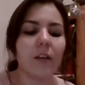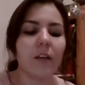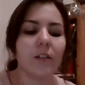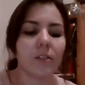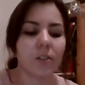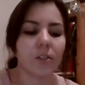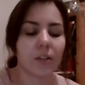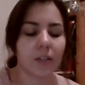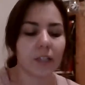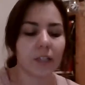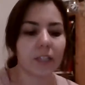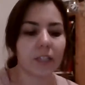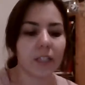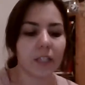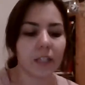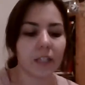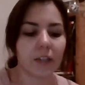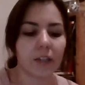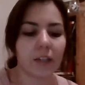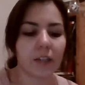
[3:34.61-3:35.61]
turning to
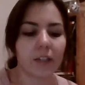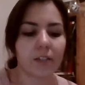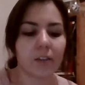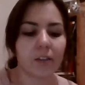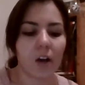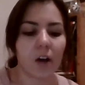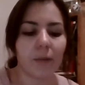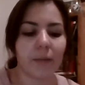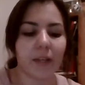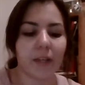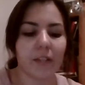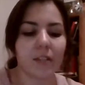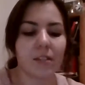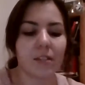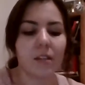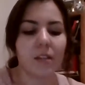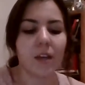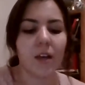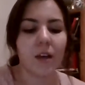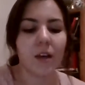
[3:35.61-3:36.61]
Kira and Thomas.